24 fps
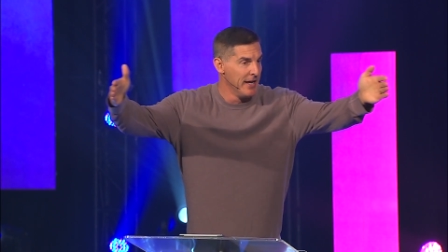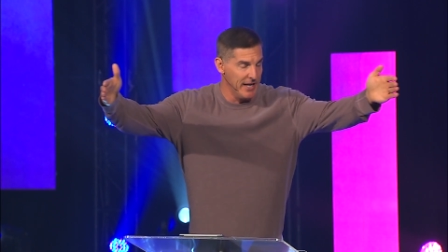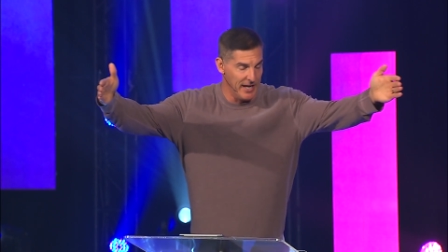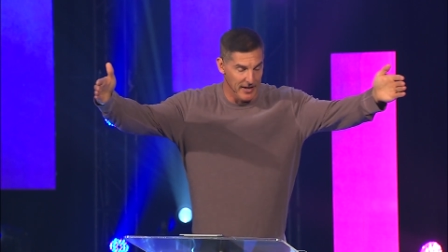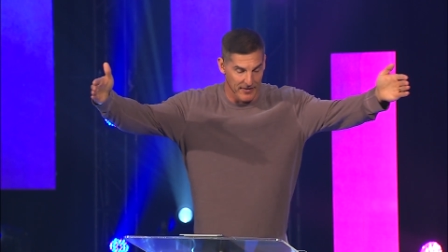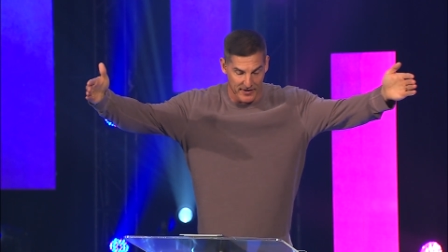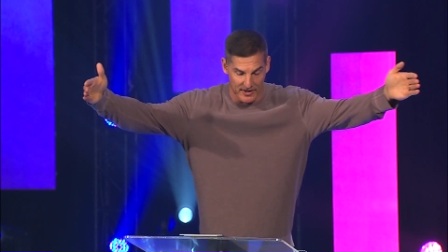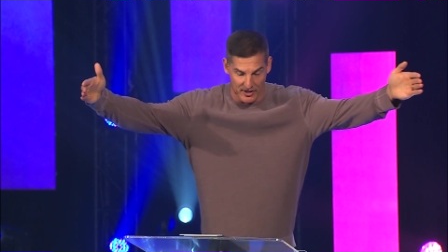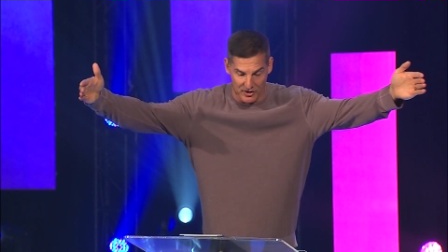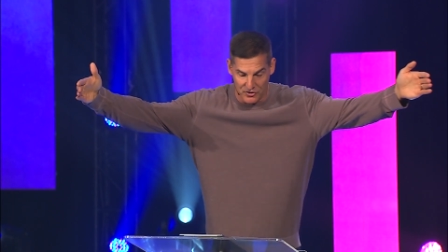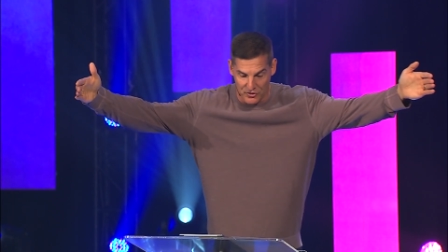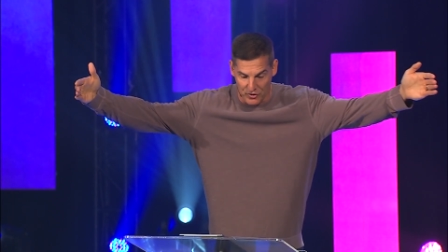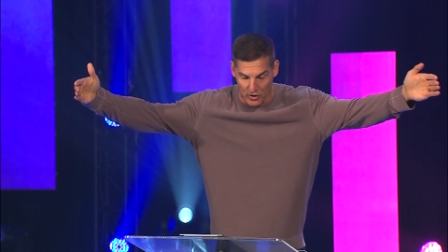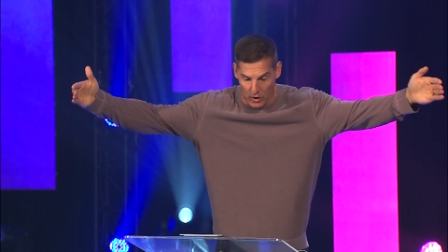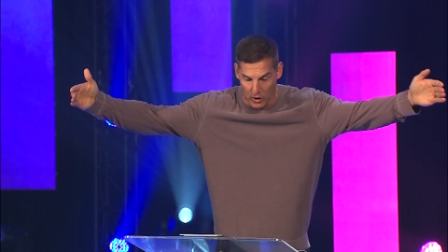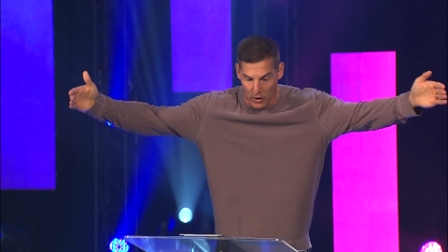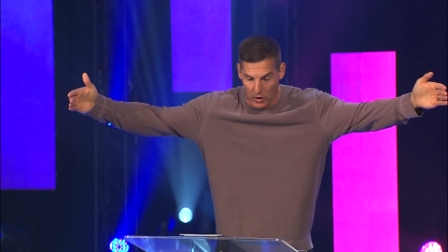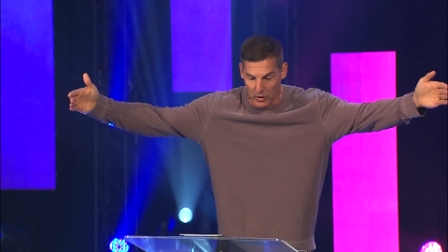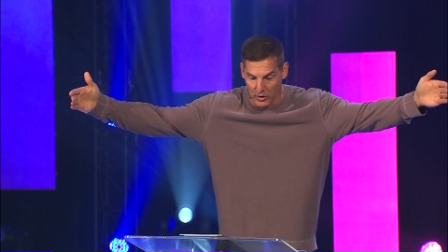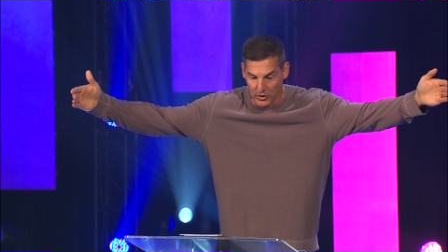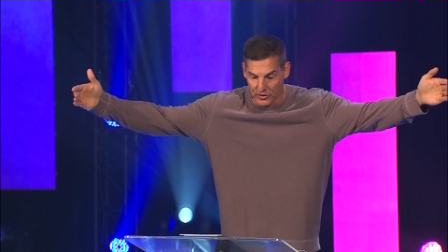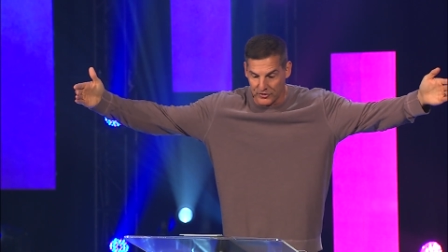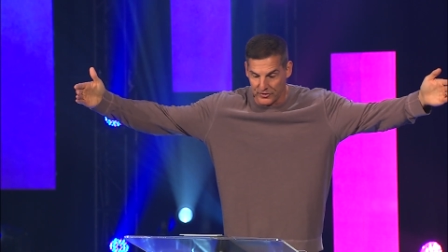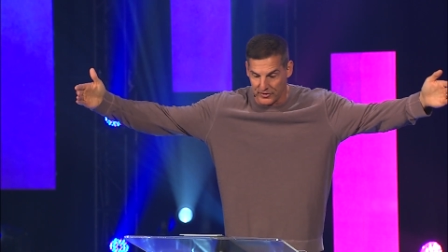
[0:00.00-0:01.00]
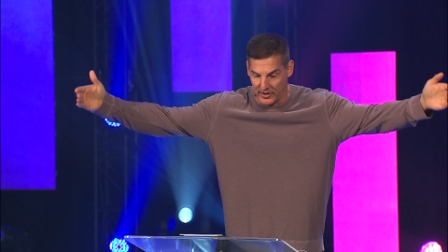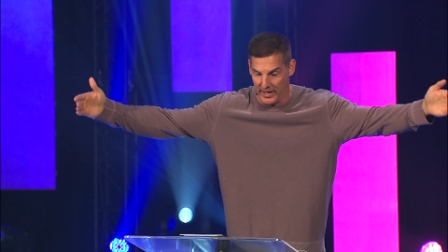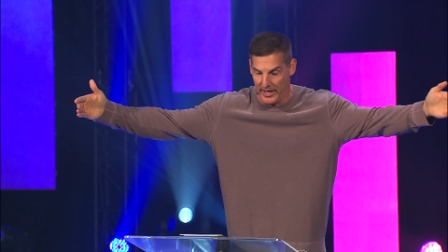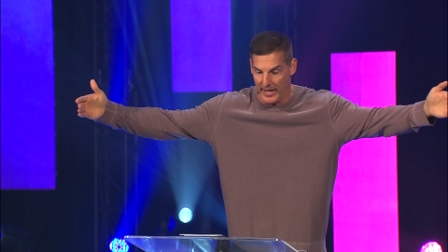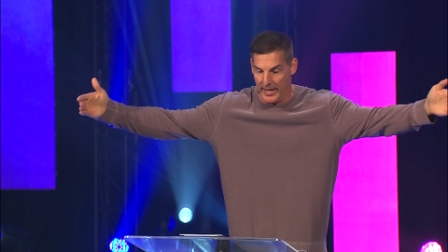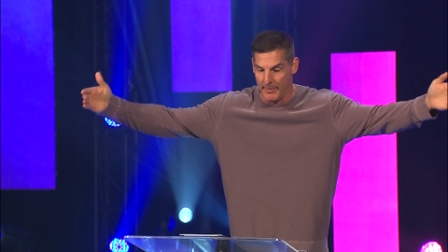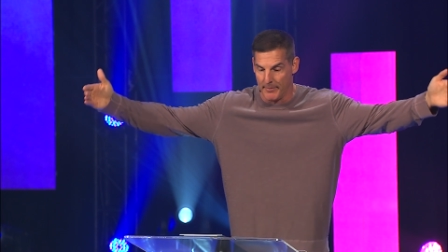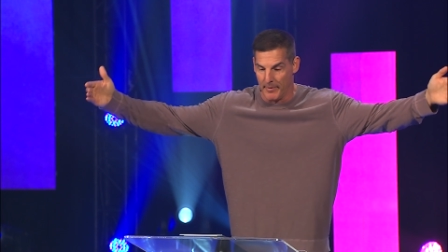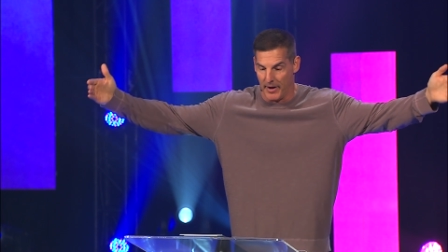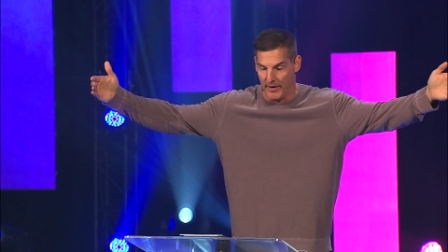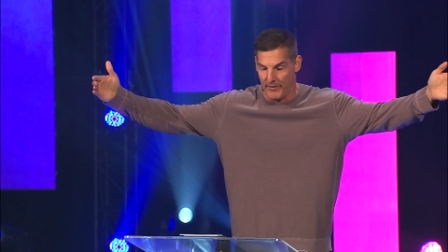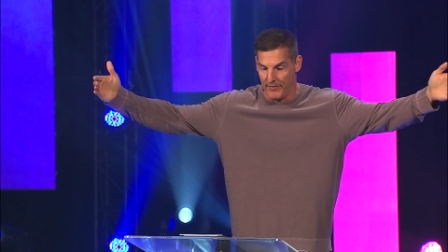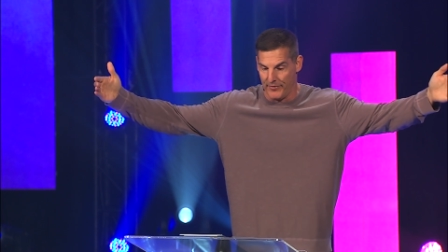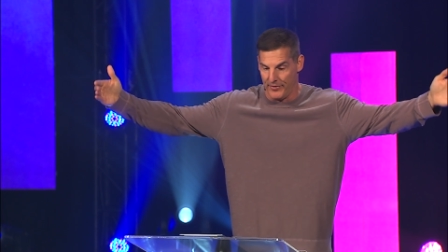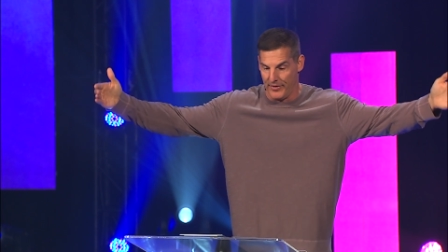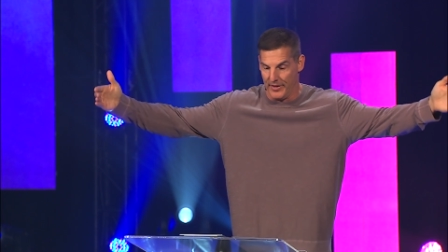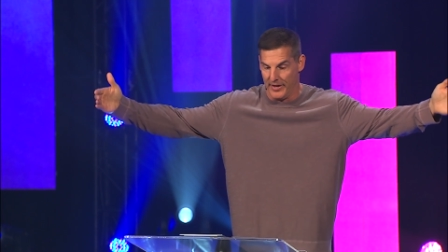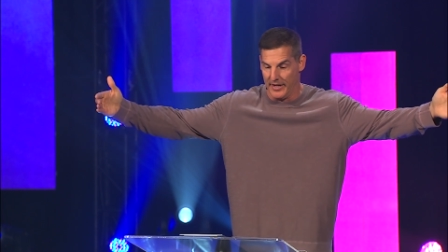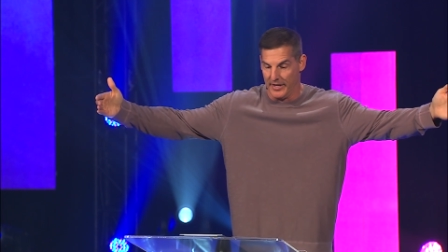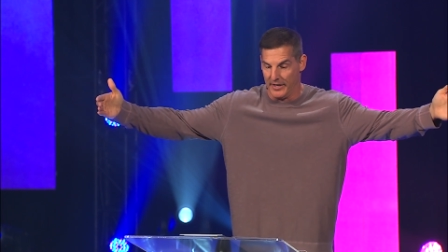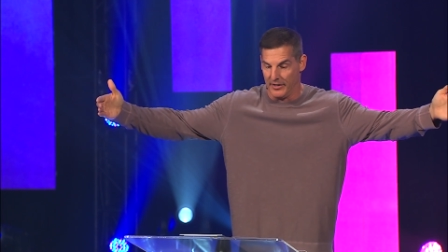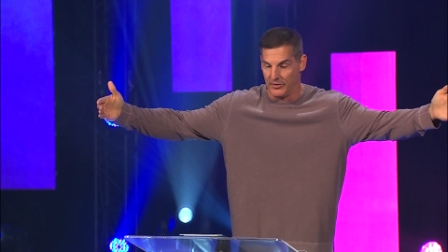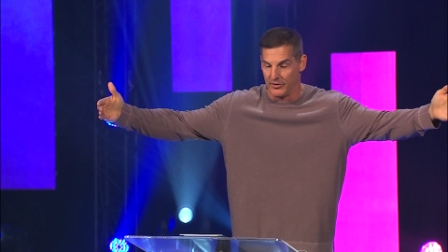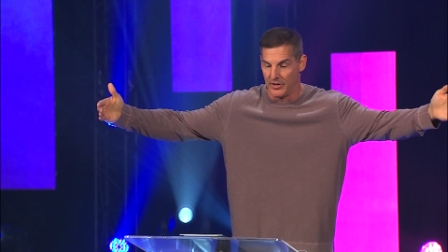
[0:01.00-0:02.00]
in the eternal scheme of
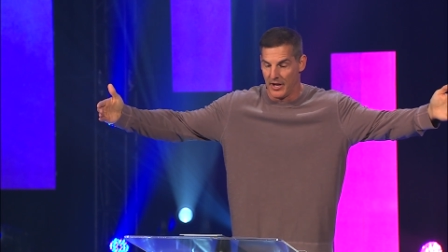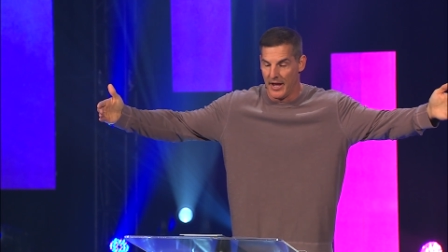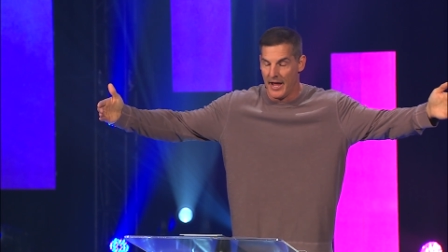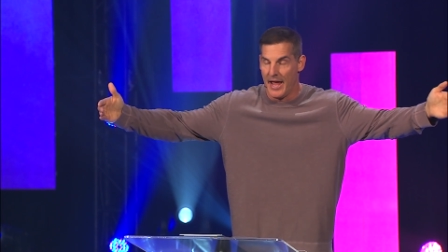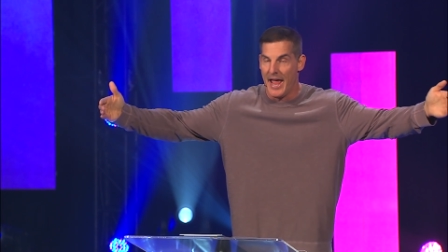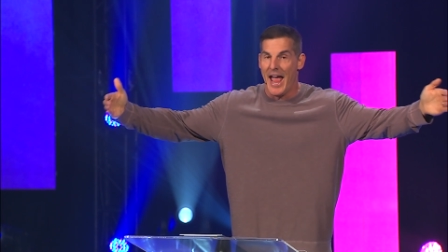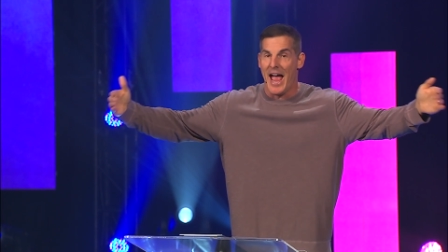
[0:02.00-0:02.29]
things.